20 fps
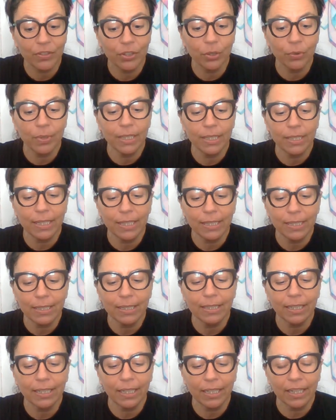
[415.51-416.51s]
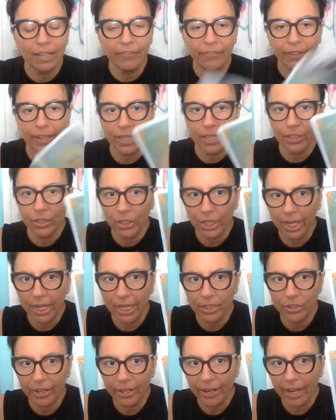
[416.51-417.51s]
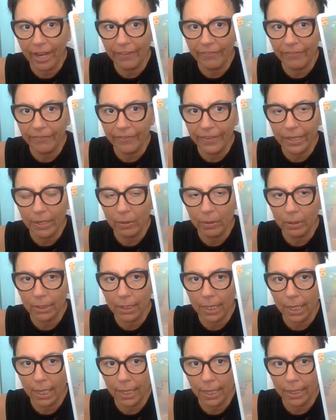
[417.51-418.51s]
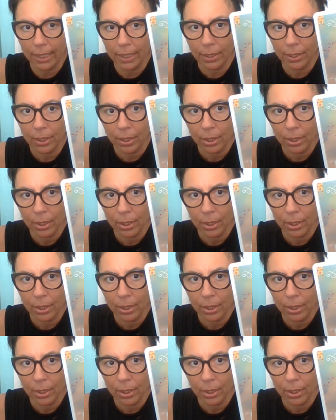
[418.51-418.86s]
So this is a significant change. I feel like